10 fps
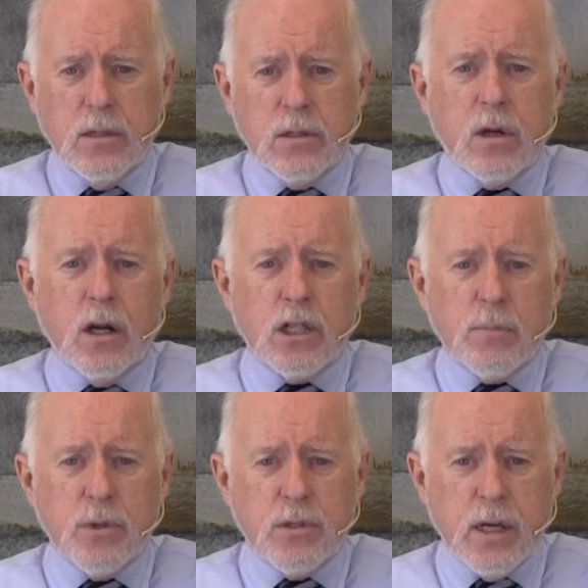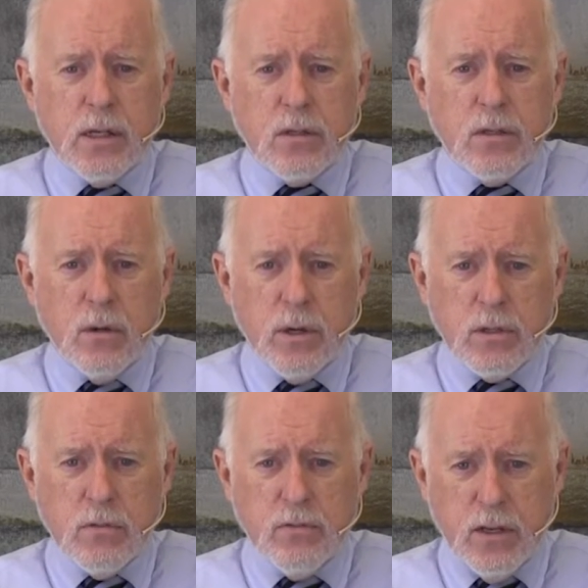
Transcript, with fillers: start to present a series of